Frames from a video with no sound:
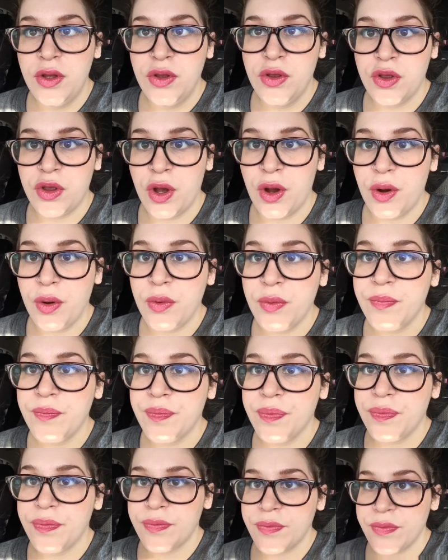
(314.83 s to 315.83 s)
So,
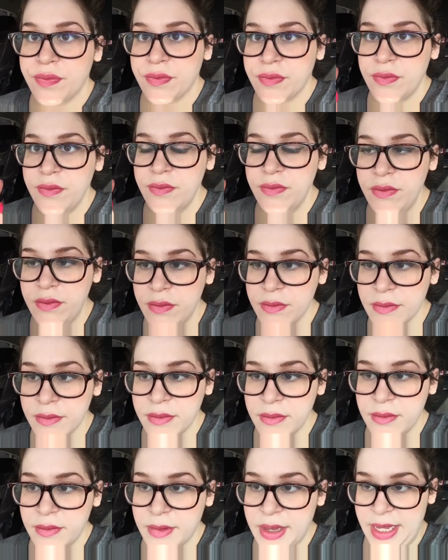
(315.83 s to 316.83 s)

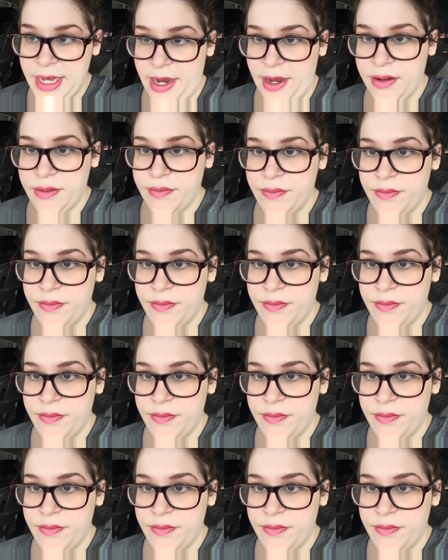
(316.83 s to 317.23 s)
yeah.